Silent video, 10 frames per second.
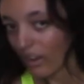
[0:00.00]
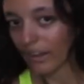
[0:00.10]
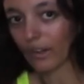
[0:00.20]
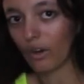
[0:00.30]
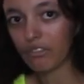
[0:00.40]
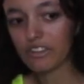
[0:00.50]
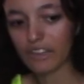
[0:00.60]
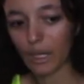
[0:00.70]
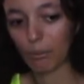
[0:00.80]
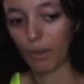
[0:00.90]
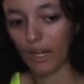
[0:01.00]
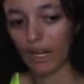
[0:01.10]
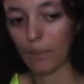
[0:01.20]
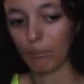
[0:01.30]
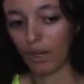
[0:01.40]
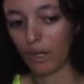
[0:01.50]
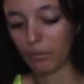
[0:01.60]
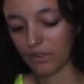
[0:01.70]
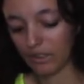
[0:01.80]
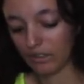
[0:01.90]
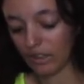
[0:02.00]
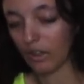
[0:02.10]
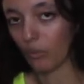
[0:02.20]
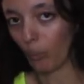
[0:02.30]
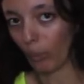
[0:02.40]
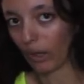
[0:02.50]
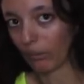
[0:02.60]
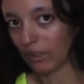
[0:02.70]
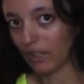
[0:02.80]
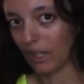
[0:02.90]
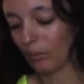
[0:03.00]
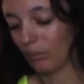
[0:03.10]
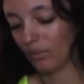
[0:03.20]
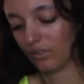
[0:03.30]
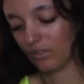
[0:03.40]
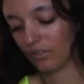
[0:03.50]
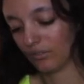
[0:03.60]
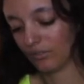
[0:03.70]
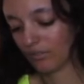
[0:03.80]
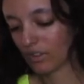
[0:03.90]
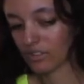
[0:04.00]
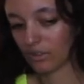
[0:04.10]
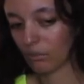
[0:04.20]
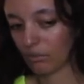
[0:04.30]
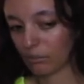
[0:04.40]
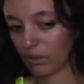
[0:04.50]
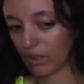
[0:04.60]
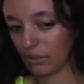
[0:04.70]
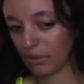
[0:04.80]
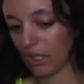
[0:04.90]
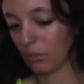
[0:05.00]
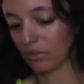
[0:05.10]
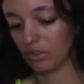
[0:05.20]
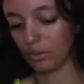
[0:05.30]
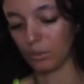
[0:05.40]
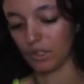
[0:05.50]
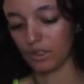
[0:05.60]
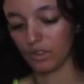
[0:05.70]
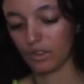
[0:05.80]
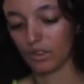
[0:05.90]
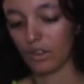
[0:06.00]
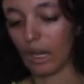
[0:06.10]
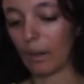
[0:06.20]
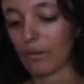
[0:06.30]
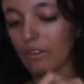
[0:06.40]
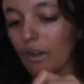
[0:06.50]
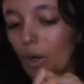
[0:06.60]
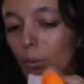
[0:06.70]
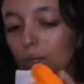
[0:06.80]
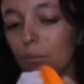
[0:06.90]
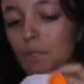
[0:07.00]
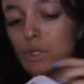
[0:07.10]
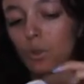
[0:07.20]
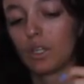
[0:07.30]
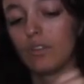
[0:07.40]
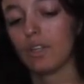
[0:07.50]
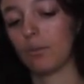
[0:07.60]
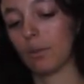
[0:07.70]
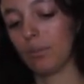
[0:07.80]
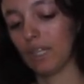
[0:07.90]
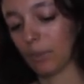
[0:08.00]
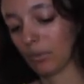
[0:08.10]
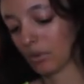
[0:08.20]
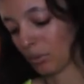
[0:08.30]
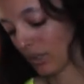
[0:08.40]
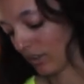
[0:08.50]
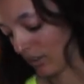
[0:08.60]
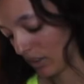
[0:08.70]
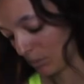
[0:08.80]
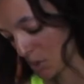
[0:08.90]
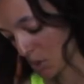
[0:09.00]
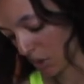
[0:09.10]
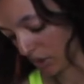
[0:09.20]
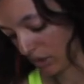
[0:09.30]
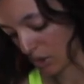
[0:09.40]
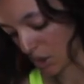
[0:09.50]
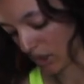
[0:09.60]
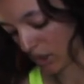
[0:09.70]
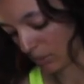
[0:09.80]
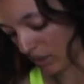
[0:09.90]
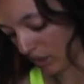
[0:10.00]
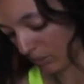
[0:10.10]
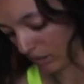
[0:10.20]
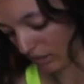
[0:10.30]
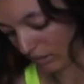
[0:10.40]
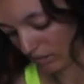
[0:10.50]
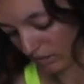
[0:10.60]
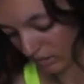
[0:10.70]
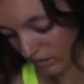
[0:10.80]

Like all these that I bought, I bought with the intent of wearing them. Some of them I'm not going to be able to, but I was like hoping the majority of them I'd be able to wear and here I am struggling to try to get the padding back in.